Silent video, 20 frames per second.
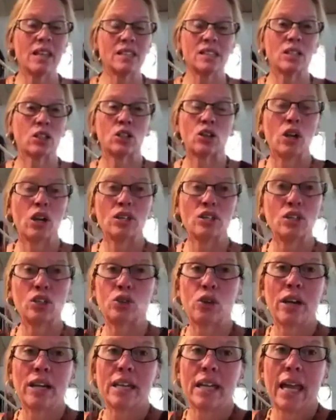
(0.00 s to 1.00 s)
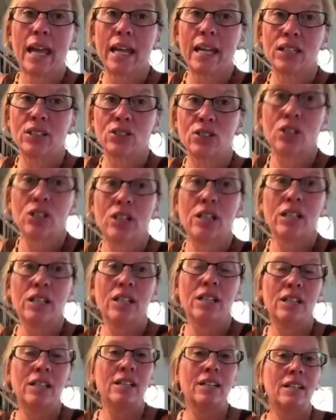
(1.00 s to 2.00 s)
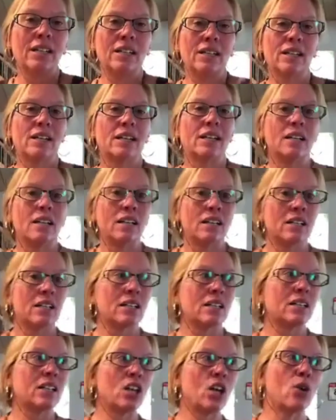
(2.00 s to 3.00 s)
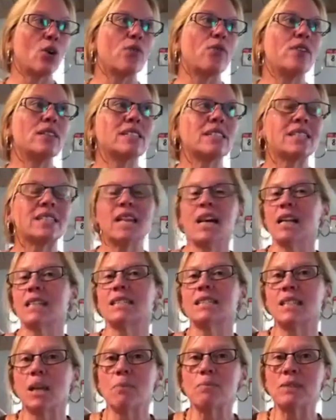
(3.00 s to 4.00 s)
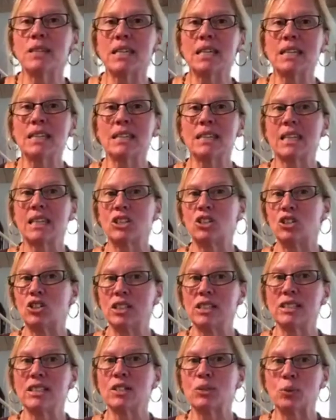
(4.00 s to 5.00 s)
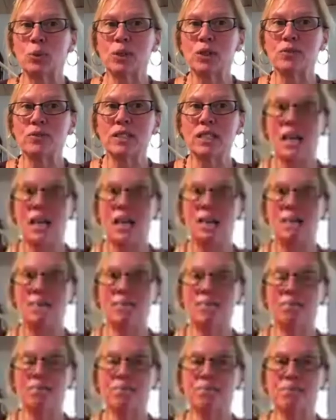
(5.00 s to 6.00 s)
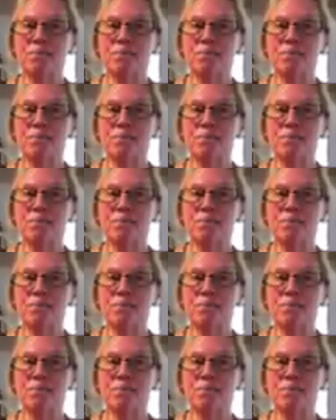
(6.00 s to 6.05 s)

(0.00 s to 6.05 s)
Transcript: It's a, it's a great gauge. You know, if it's not something that Jesus would have done,